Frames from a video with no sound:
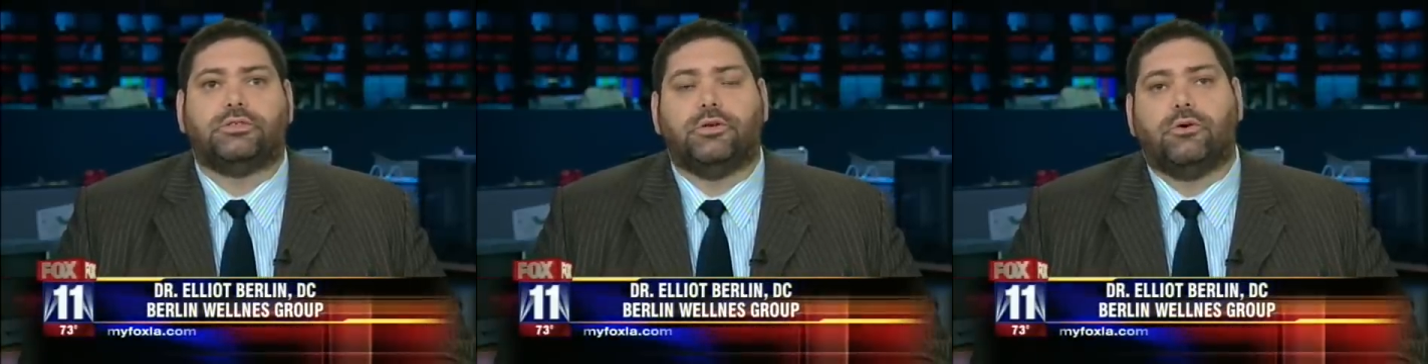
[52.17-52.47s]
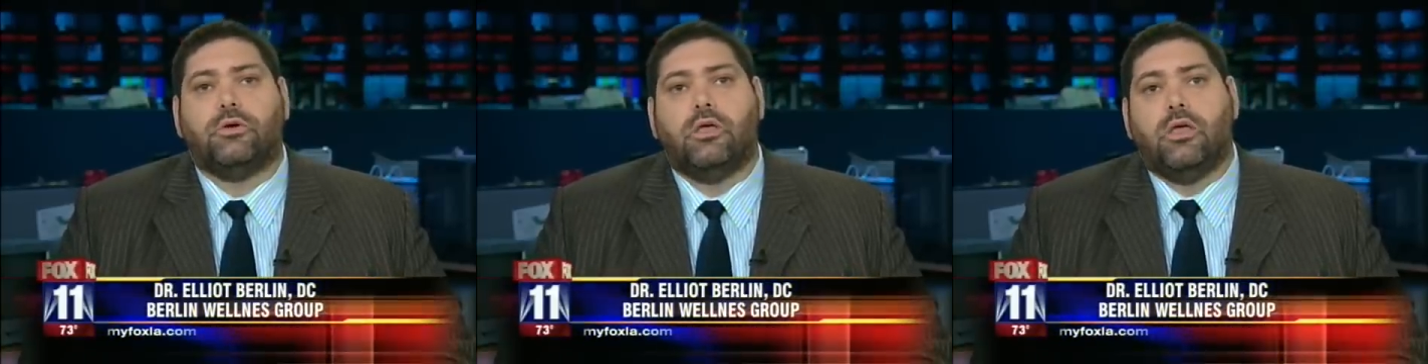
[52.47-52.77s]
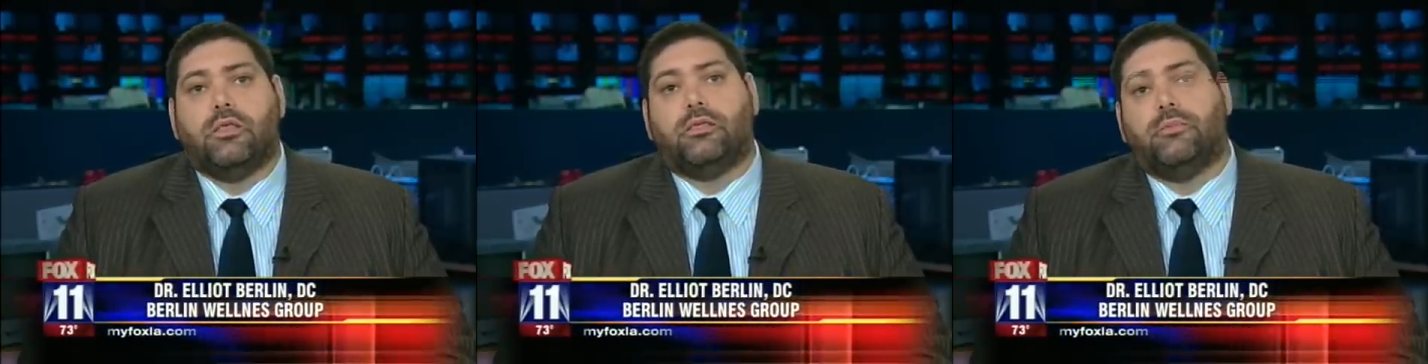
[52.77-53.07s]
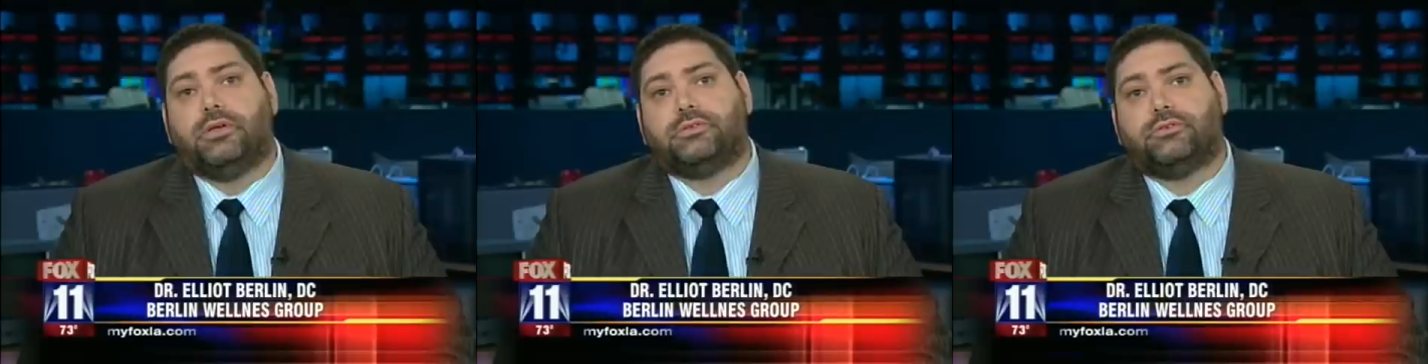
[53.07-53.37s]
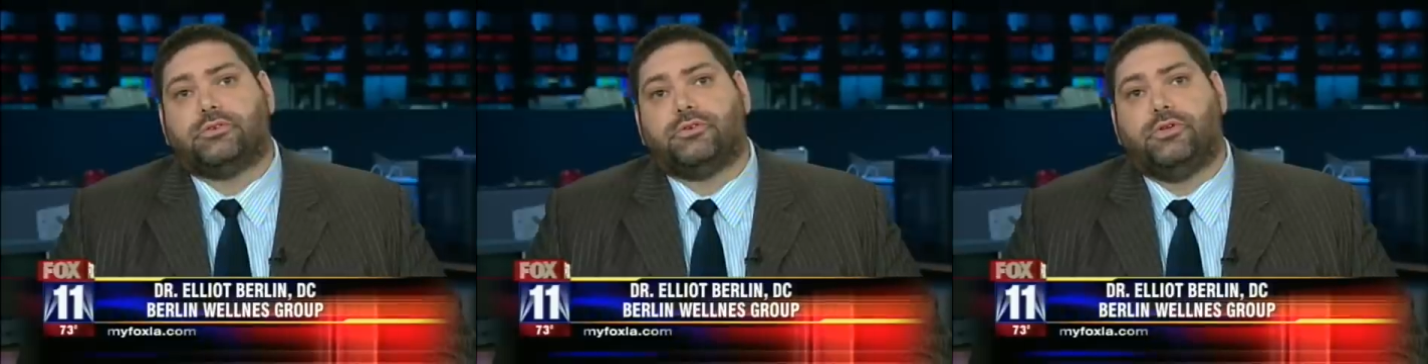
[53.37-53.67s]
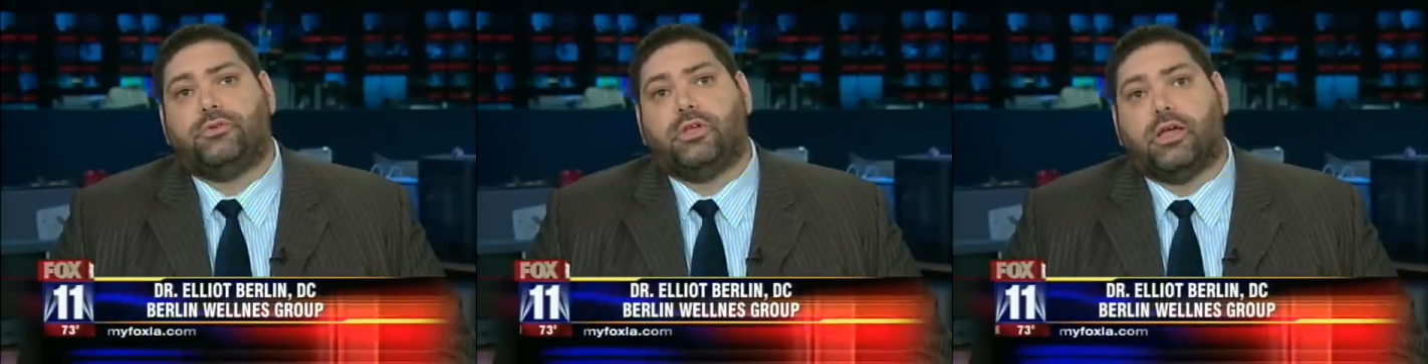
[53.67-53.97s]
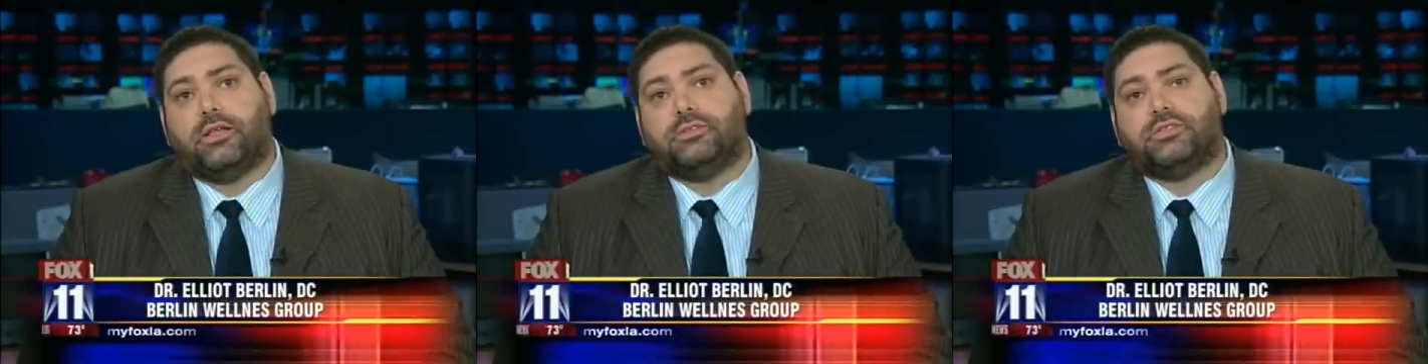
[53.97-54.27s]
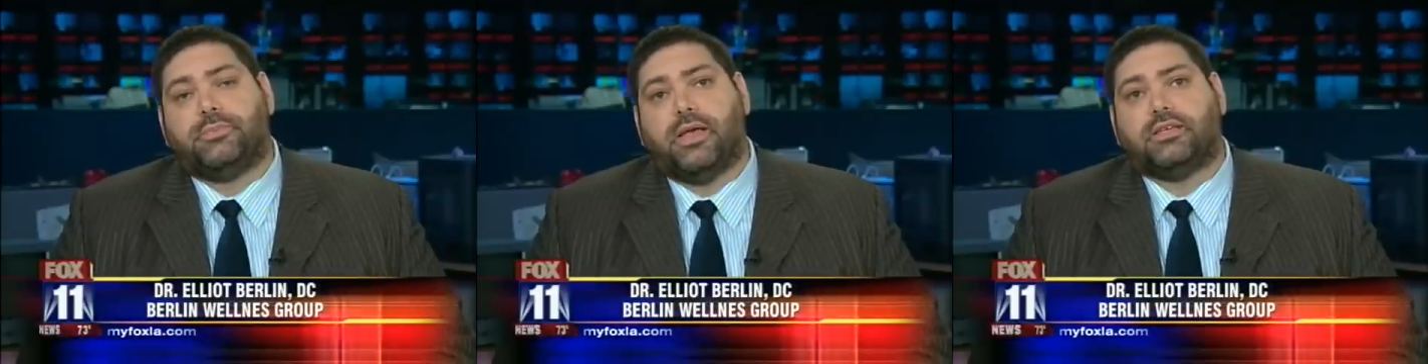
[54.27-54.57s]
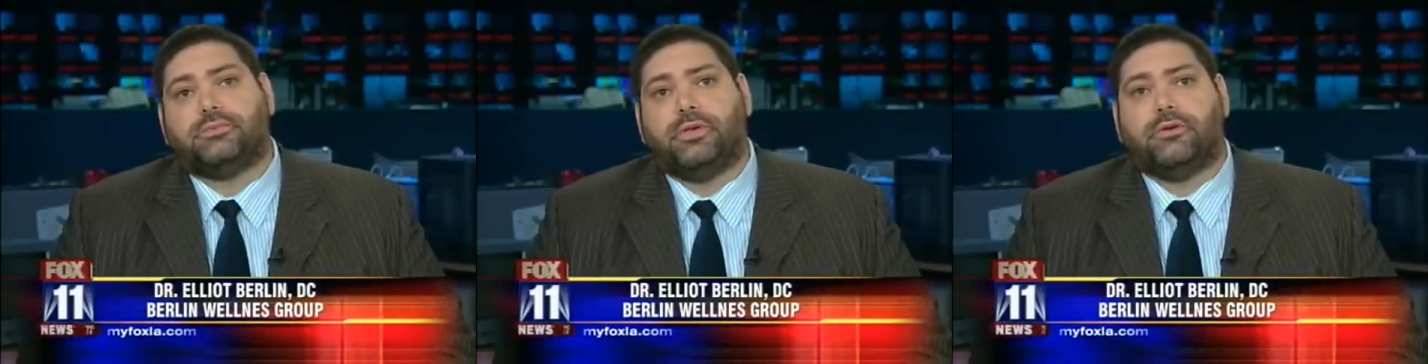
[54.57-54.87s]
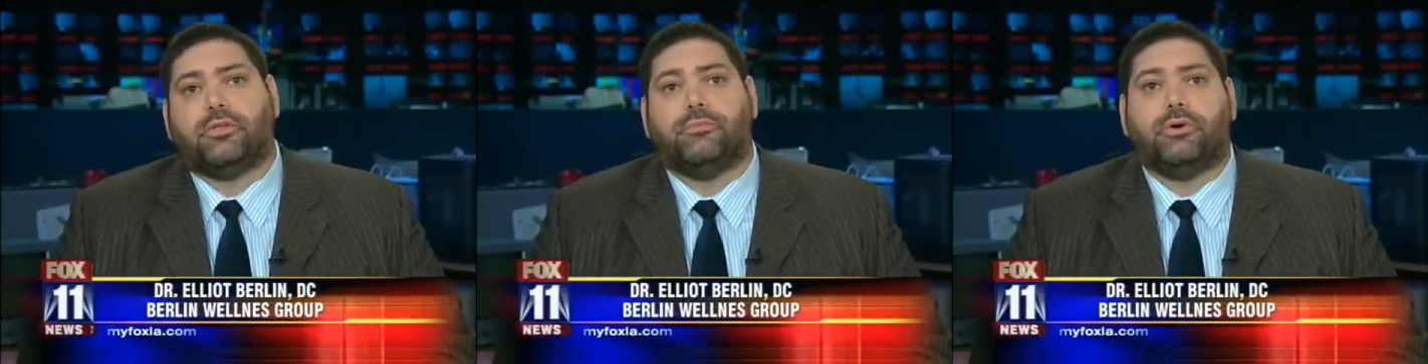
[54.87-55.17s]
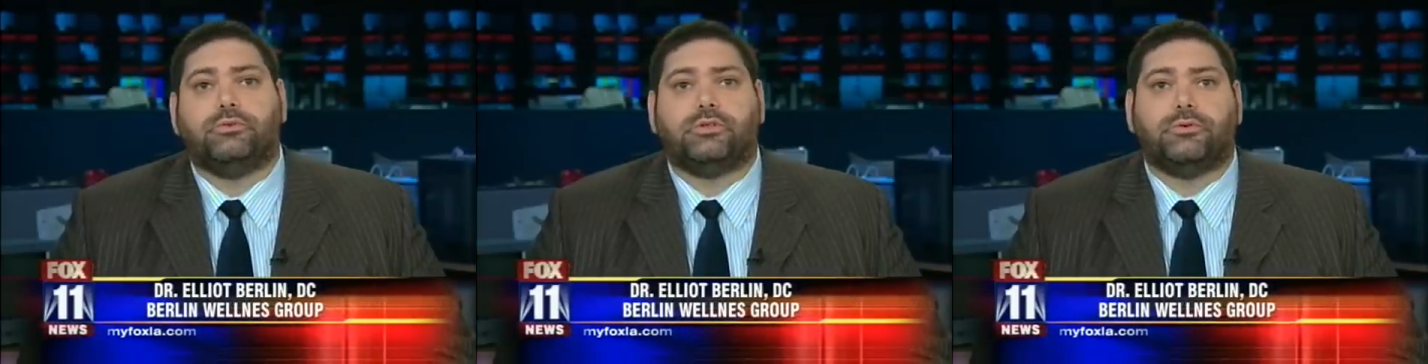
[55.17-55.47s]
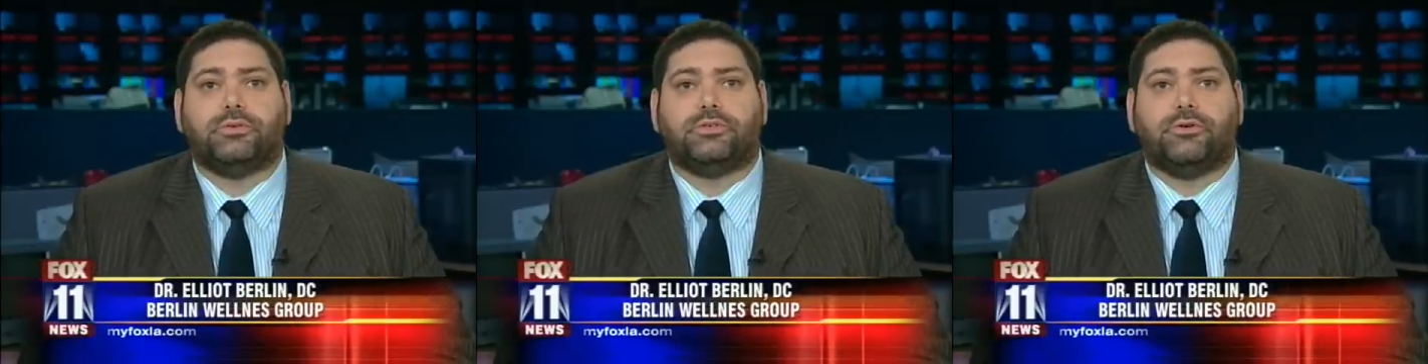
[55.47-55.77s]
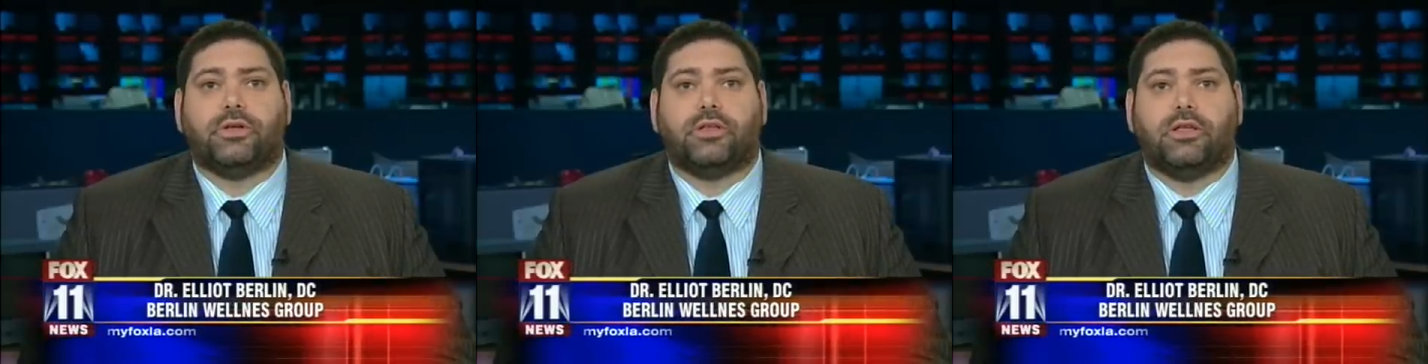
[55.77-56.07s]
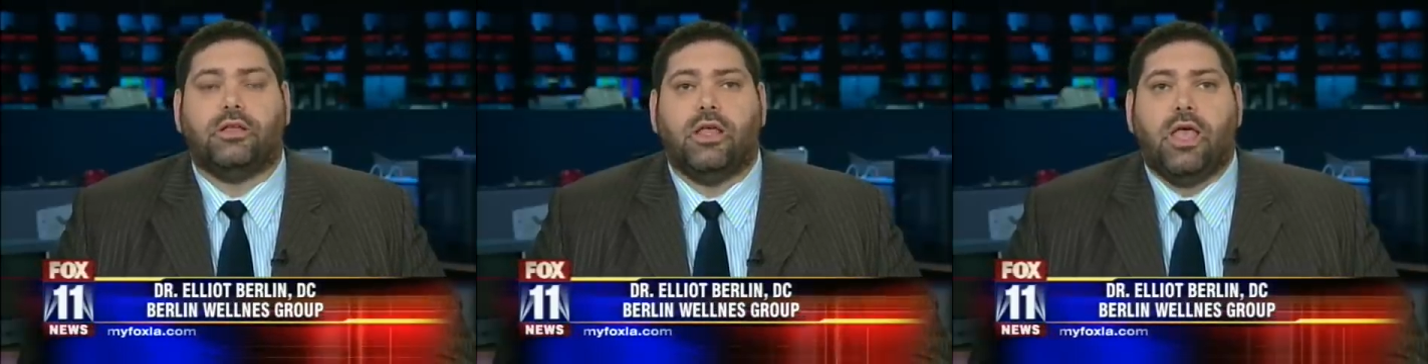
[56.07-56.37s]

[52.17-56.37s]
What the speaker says: So the muscles are too tight and spasmy, or the bones are restricted,